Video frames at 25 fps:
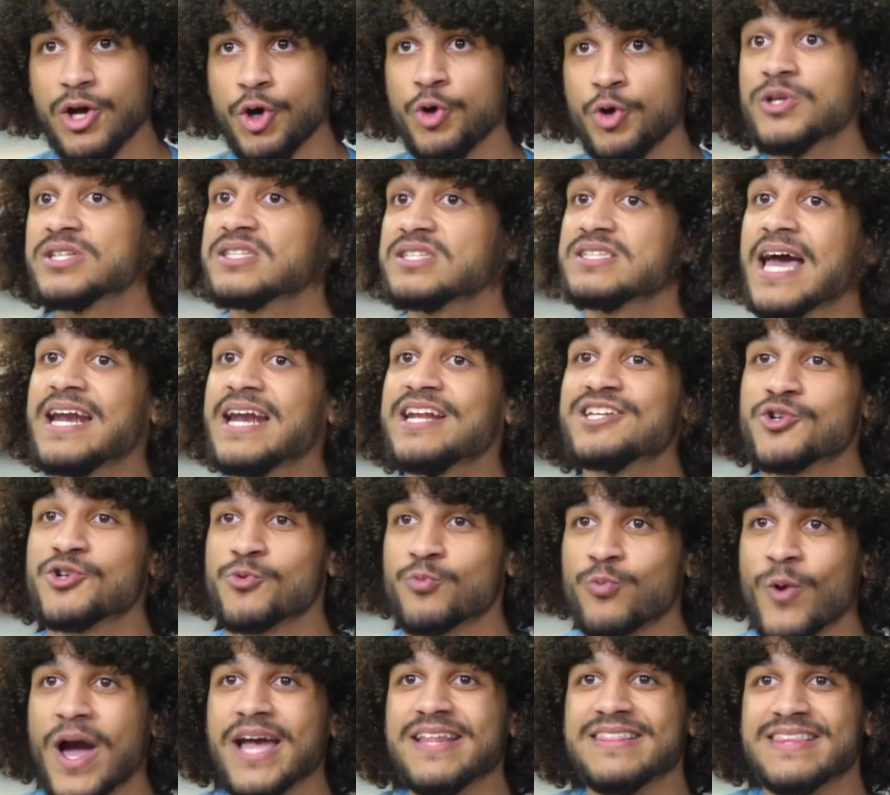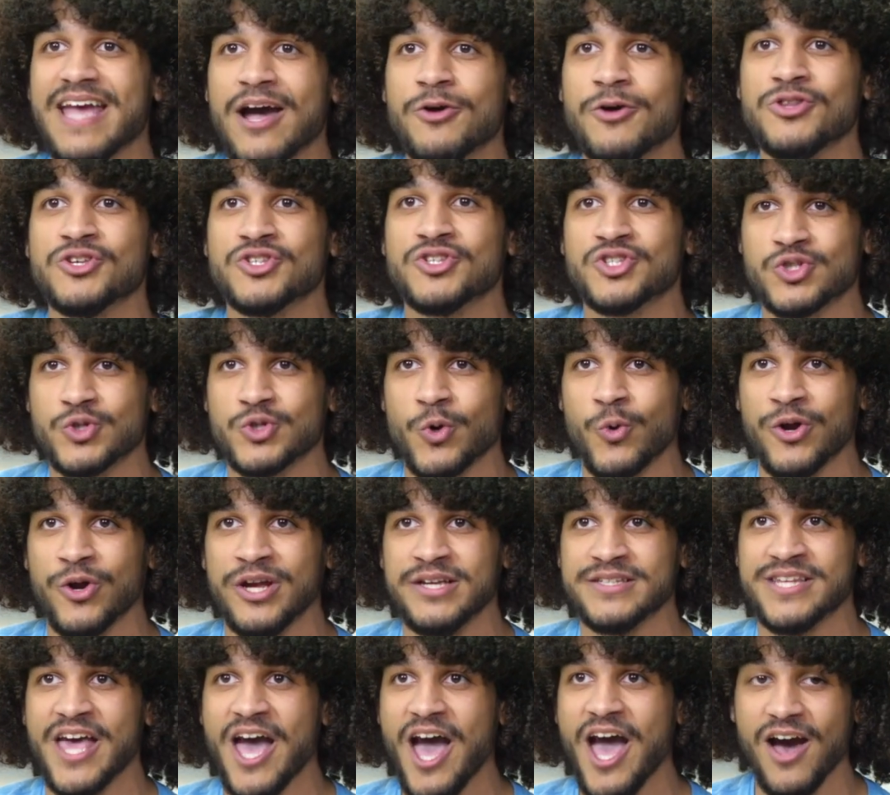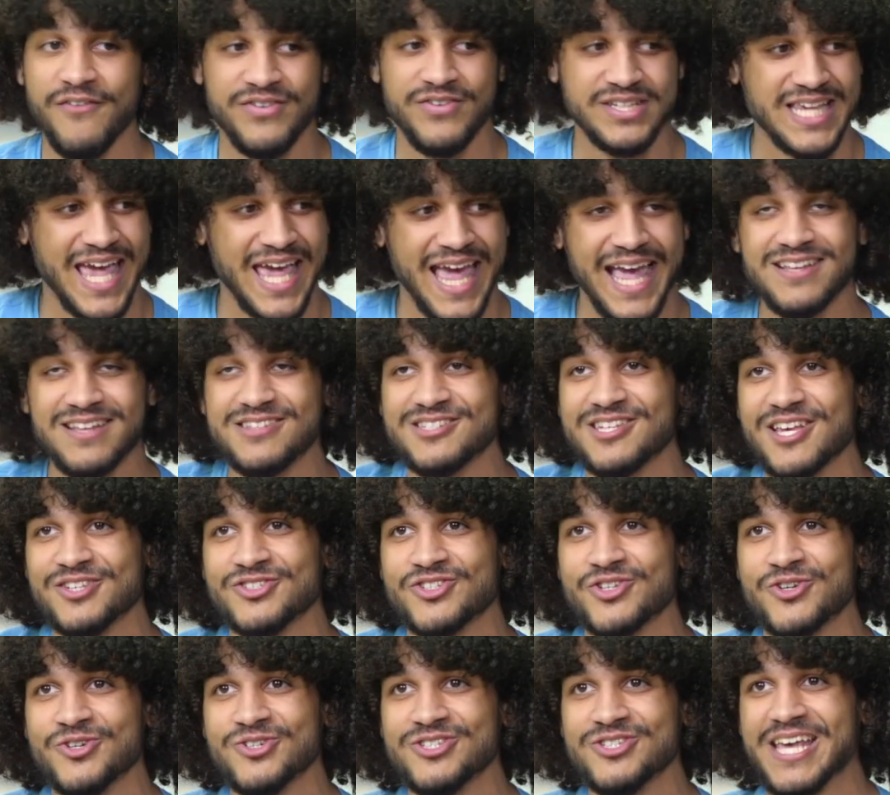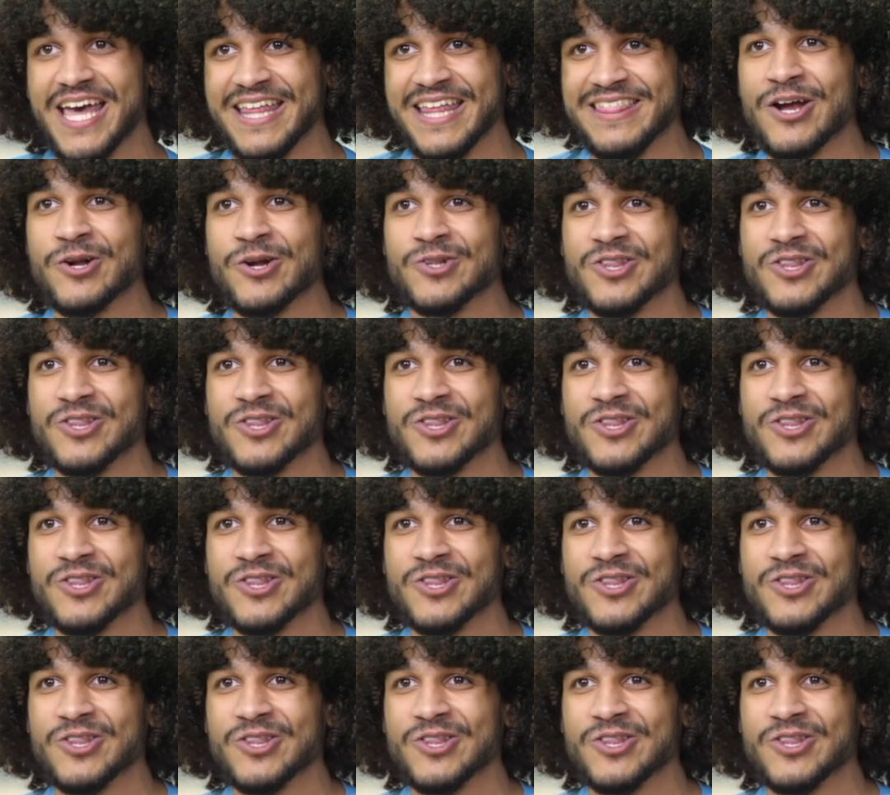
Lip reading: who decided to write down the stories of his ancestors and their